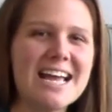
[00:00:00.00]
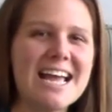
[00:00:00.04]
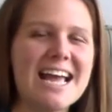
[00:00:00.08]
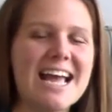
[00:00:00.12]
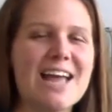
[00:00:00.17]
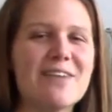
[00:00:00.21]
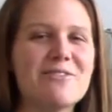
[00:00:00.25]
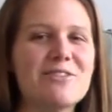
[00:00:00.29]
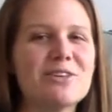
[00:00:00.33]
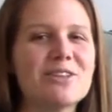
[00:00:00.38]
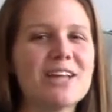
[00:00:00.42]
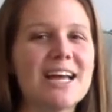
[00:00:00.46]

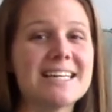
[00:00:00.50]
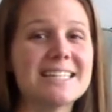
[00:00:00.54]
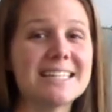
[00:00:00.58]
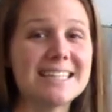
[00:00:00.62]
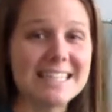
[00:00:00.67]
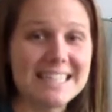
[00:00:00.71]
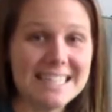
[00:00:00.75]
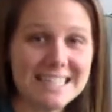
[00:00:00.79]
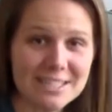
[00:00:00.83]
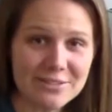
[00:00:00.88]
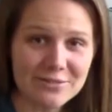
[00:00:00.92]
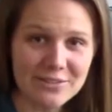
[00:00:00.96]
If you liked
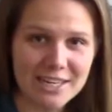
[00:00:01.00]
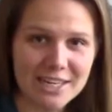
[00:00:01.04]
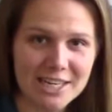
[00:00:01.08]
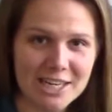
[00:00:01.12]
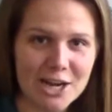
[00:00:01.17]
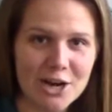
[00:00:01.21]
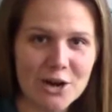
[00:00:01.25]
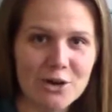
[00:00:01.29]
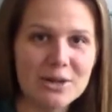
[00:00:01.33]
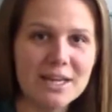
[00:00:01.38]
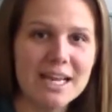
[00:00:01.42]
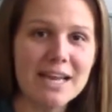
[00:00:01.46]
this
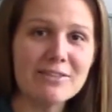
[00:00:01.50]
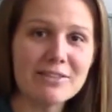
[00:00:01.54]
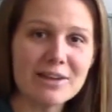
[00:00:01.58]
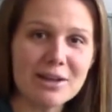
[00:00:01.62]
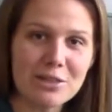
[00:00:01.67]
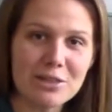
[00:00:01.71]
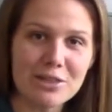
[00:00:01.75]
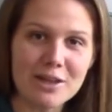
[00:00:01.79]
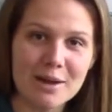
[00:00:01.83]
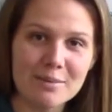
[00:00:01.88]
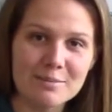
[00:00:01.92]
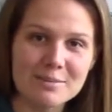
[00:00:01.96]
video, give it
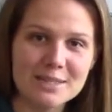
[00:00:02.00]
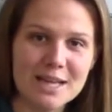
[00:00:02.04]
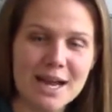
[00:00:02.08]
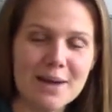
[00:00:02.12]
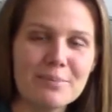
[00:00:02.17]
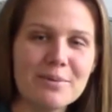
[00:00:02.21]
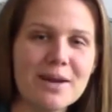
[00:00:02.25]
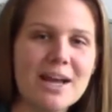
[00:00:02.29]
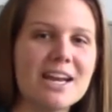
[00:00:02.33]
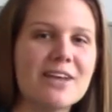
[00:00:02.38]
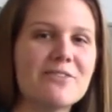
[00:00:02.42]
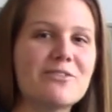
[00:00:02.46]
a thumbs
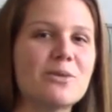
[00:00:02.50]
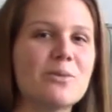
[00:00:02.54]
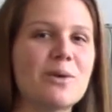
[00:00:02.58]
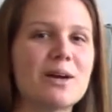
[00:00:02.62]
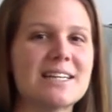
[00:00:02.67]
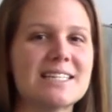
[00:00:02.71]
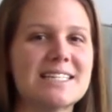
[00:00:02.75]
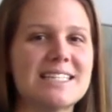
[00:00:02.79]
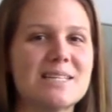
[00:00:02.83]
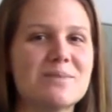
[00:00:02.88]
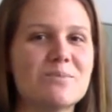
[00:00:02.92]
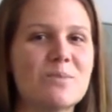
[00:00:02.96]
up, and if you want
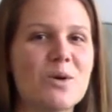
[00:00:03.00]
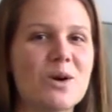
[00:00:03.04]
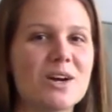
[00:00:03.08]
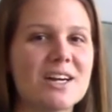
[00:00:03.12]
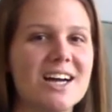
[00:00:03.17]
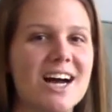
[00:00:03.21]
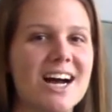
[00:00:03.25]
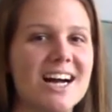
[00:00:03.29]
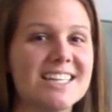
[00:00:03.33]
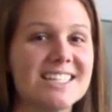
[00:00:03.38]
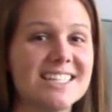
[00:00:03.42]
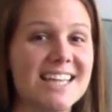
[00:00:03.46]
to see more
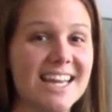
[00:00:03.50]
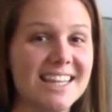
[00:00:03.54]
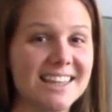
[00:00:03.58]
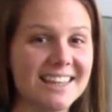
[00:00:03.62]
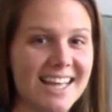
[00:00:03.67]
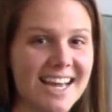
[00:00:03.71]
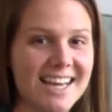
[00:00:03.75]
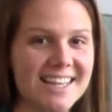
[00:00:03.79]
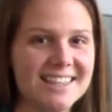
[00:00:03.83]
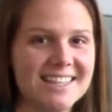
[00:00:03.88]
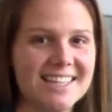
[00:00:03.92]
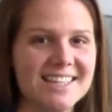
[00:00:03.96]
content
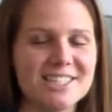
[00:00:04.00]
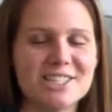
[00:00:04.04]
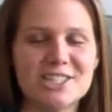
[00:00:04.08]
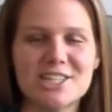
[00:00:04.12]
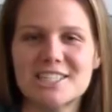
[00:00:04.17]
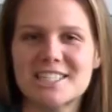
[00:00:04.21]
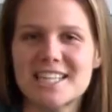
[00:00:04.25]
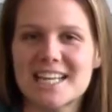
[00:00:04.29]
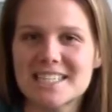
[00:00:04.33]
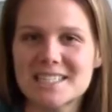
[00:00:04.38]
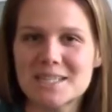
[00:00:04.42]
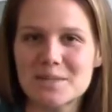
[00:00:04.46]
like this,
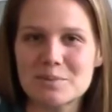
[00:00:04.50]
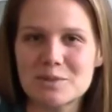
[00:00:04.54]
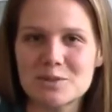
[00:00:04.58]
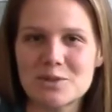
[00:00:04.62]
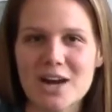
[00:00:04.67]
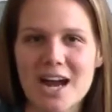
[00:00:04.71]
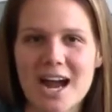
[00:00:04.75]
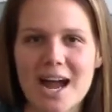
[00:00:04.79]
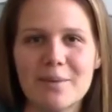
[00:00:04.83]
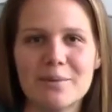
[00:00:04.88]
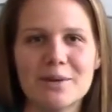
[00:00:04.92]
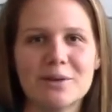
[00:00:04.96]
just hit
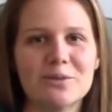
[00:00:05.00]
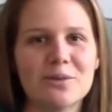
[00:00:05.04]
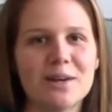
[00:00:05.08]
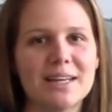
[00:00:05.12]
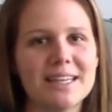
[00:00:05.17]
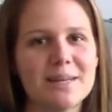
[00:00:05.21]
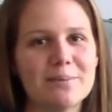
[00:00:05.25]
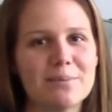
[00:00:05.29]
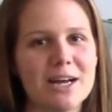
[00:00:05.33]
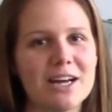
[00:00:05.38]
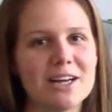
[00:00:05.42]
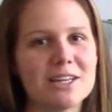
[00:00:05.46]
subscribe and ring
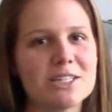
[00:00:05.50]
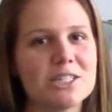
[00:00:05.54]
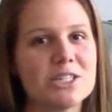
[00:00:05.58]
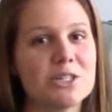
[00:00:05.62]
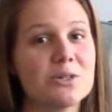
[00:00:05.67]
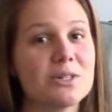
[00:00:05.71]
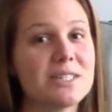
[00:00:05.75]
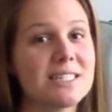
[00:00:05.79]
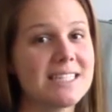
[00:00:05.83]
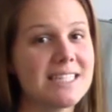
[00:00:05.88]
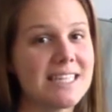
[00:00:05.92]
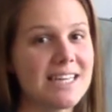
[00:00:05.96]
the bell so you
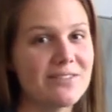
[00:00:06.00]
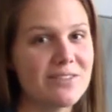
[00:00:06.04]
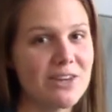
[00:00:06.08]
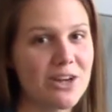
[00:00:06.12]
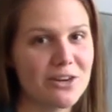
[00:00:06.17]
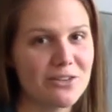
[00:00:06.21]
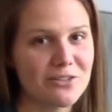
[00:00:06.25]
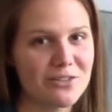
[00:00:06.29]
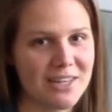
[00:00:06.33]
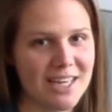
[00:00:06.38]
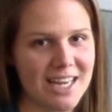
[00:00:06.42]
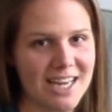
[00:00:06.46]
receive
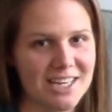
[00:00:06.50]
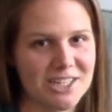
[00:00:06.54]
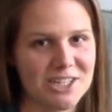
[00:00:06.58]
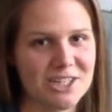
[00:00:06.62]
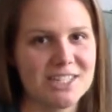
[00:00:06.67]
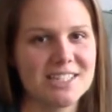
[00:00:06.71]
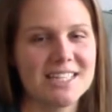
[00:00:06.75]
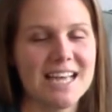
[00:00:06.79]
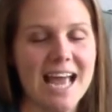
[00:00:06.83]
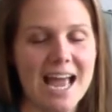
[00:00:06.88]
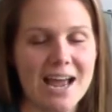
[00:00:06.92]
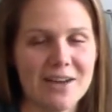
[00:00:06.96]

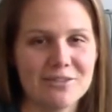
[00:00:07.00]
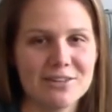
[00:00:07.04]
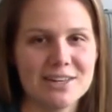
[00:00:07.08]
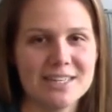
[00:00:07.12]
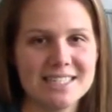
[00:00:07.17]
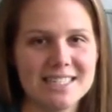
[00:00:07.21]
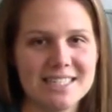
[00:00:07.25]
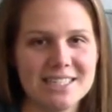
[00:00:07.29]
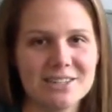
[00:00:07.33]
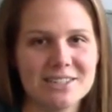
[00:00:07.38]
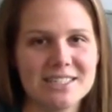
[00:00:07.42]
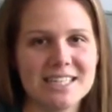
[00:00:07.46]
notifications every
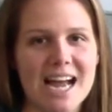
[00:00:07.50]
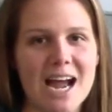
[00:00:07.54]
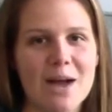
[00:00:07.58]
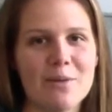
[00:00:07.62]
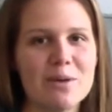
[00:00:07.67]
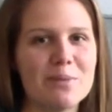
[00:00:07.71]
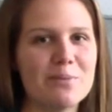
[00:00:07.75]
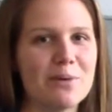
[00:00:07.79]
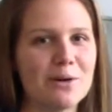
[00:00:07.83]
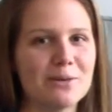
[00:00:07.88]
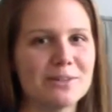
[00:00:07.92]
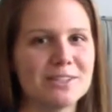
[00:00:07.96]
single time
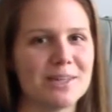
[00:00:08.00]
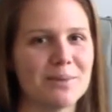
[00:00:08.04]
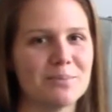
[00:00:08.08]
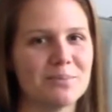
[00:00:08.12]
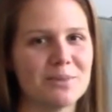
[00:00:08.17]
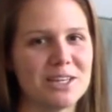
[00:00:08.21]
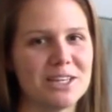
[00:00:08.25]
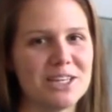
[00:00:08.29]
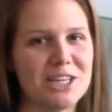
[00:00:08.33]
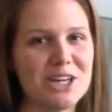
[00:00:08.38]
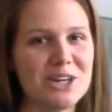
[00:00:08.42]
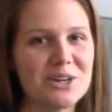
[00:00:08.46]
we post
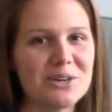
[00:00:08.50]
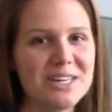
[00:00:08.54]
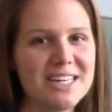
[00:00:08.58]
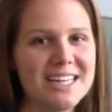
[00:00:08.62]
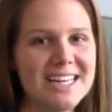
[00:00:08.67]
something new.